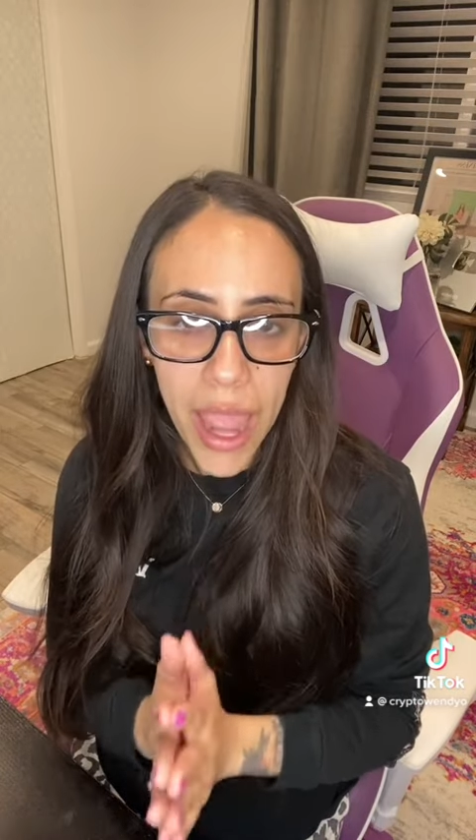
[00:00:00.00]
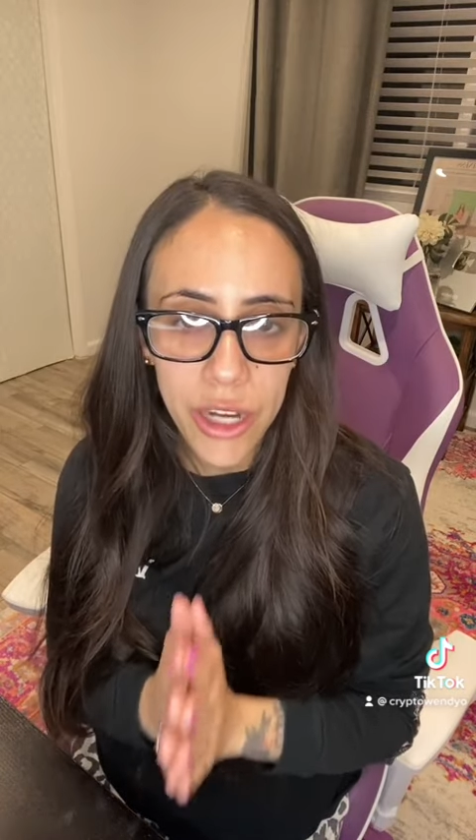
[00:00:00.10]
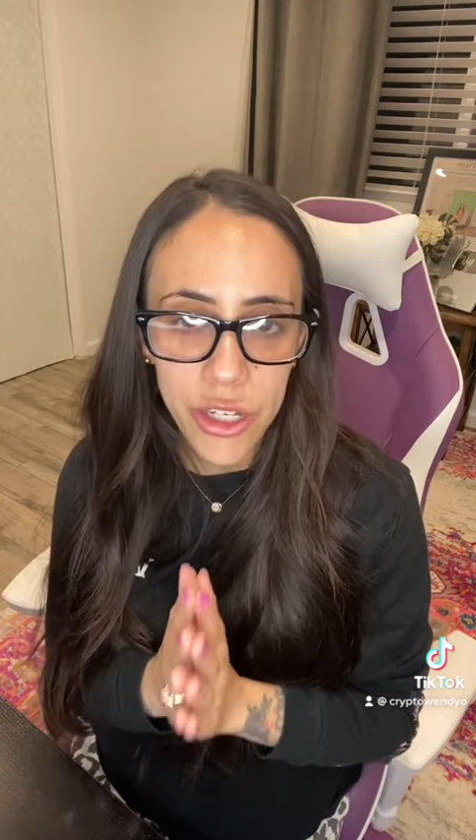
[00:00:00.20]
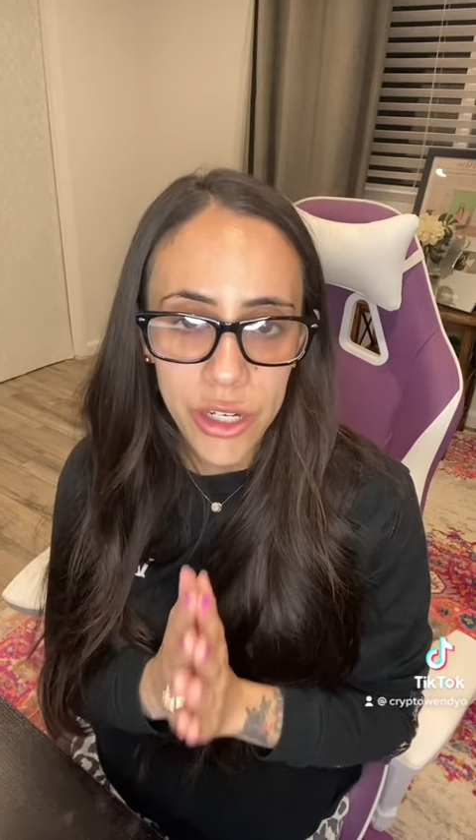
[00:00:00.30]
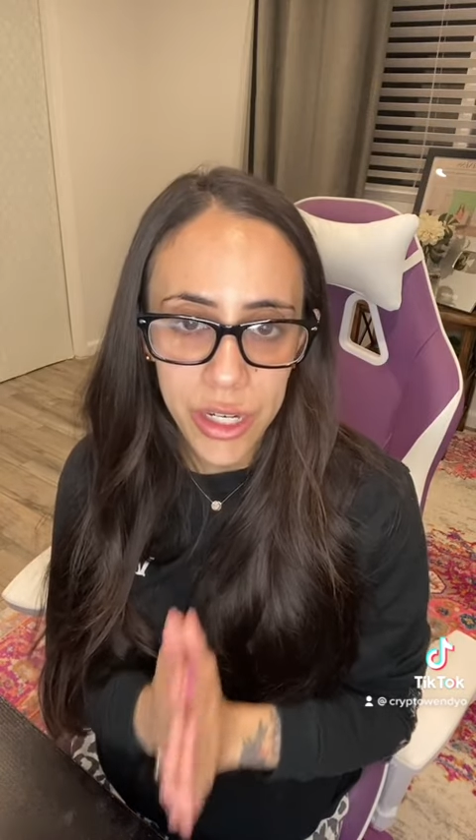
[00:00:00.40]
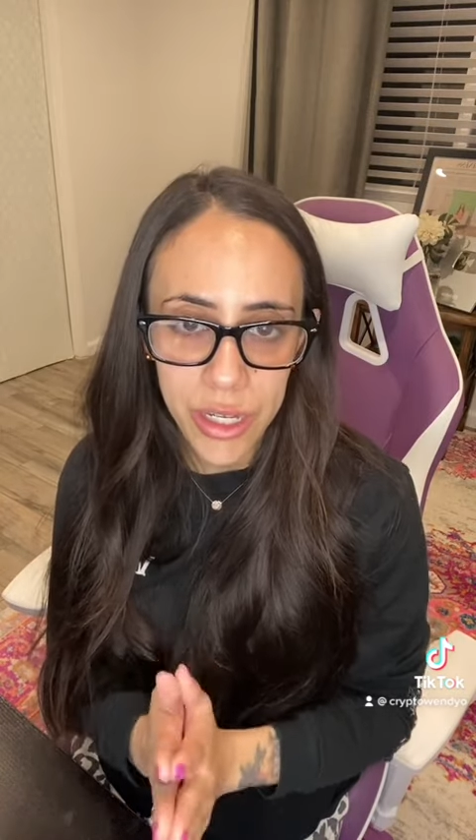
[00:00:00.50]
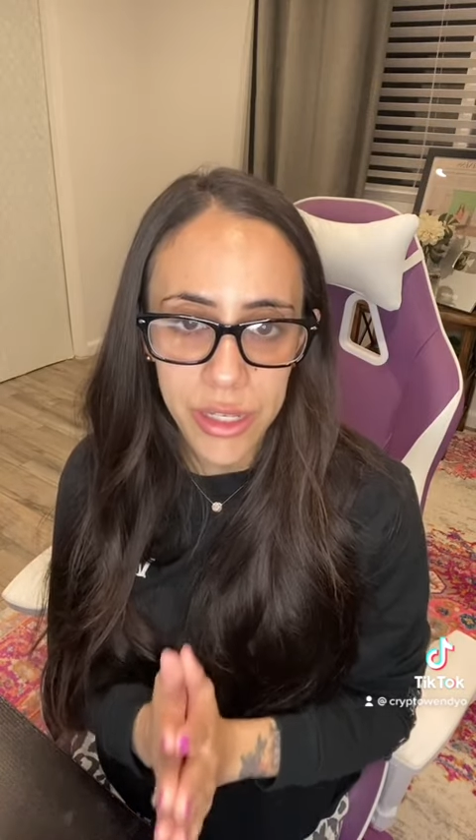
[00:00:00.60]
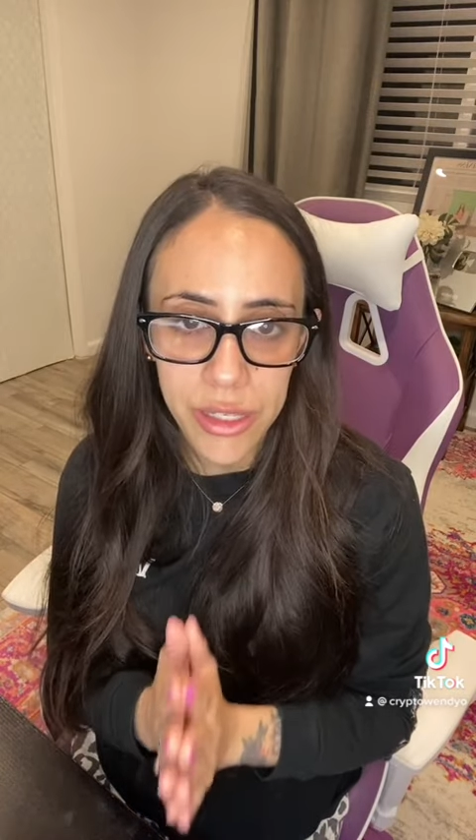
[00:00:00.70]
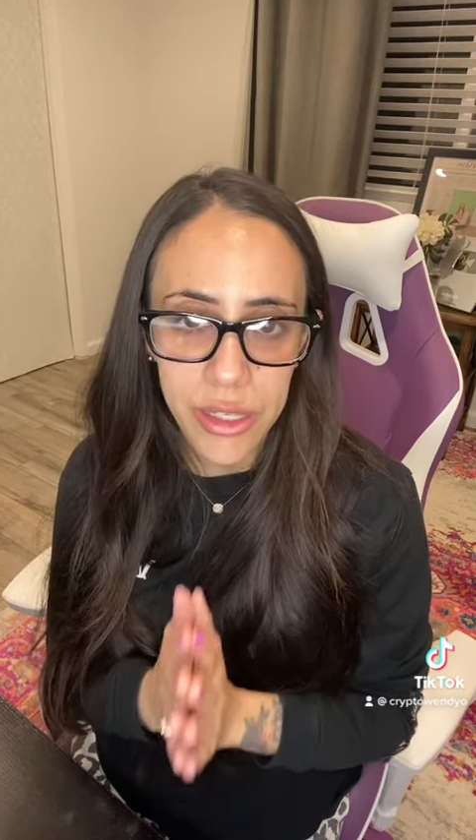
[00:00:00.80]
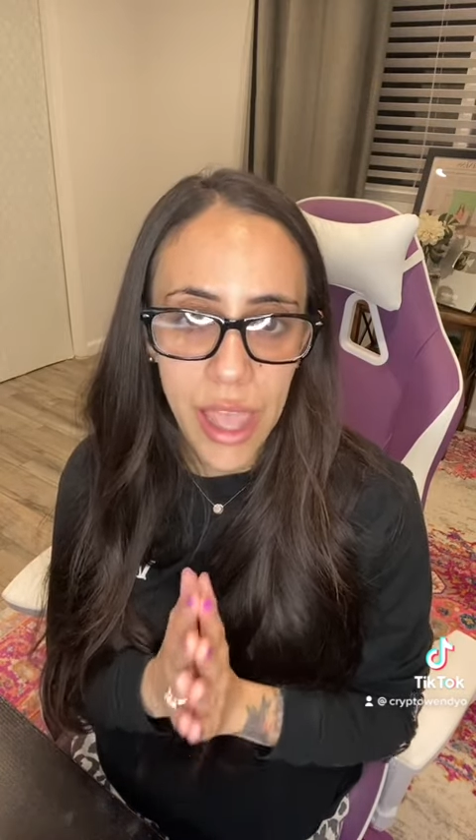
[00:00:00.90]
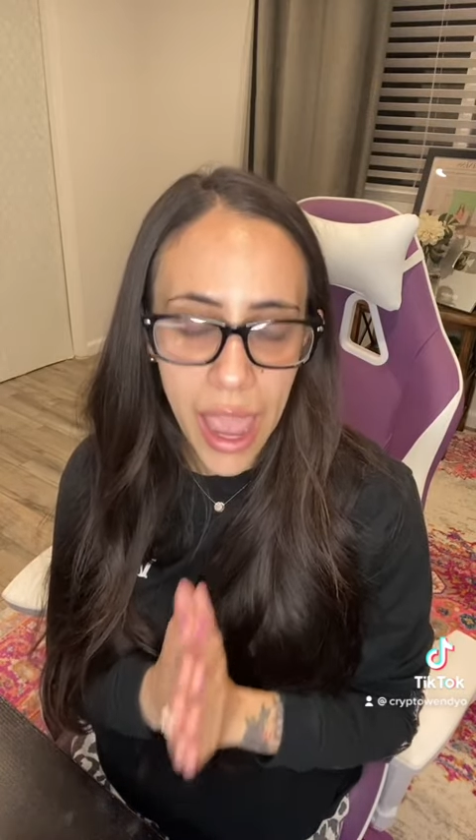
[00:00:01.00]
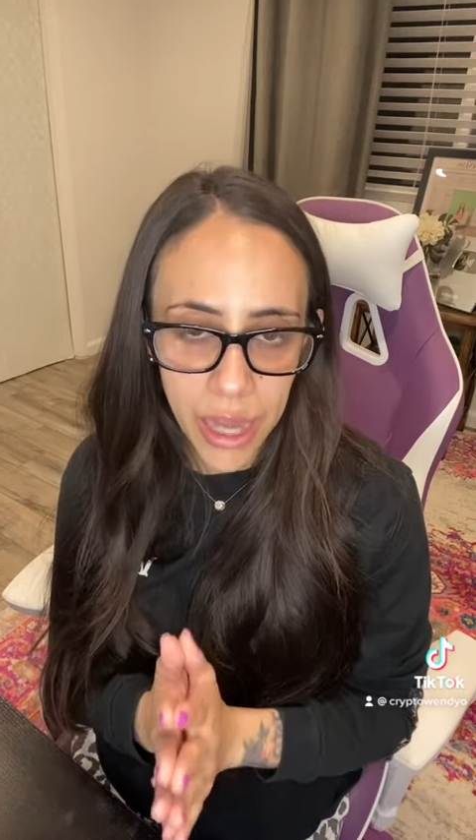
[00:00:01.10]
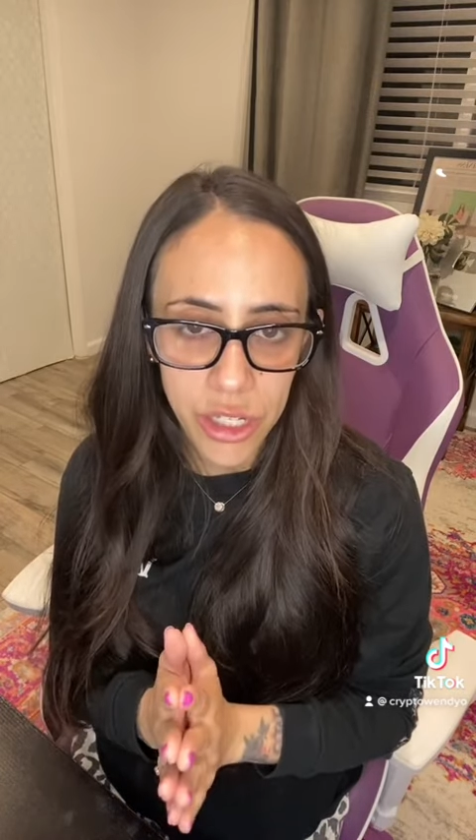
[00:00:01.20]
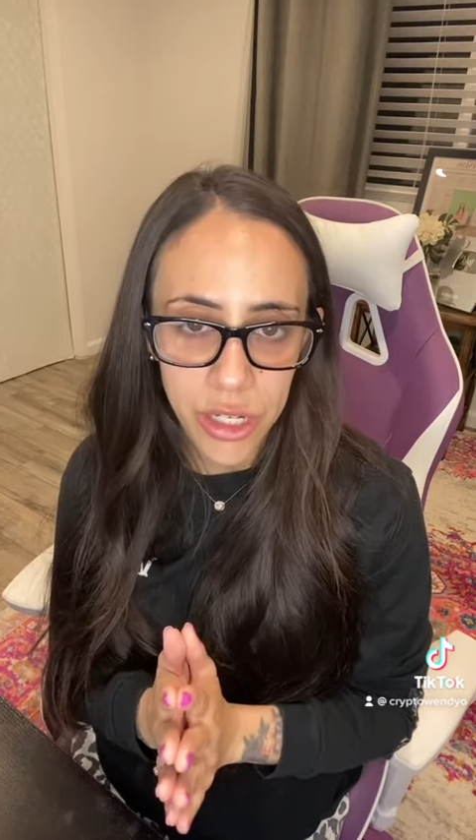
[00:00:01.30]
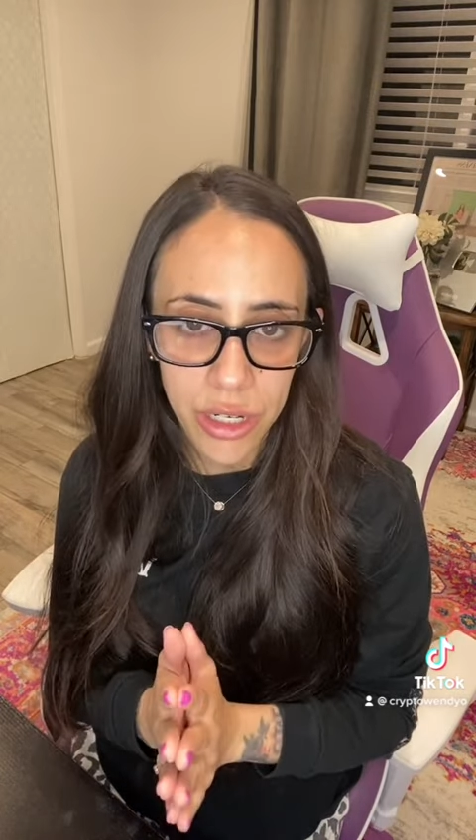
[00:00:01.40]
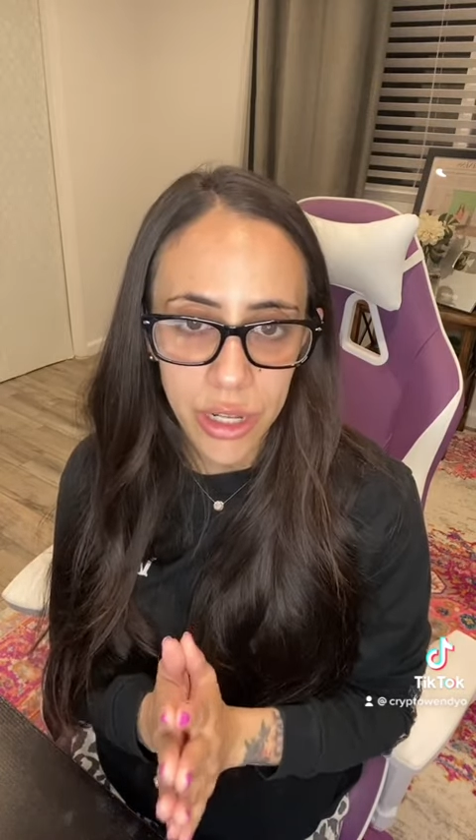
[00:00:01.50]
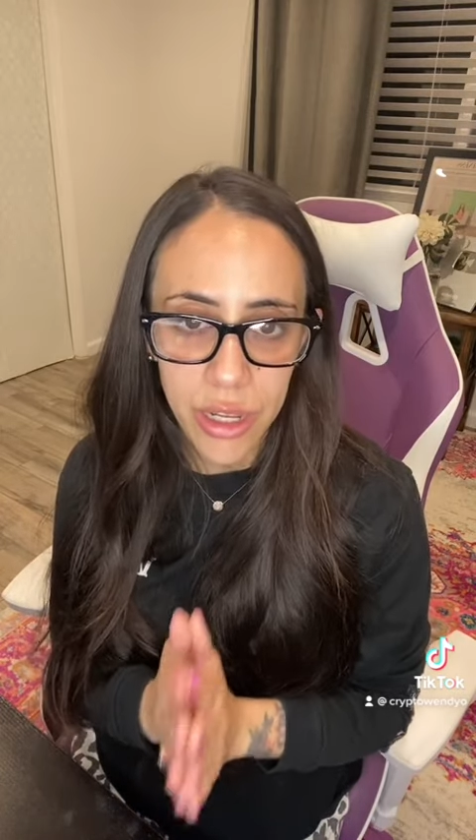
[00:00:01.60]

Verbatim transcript: action is action.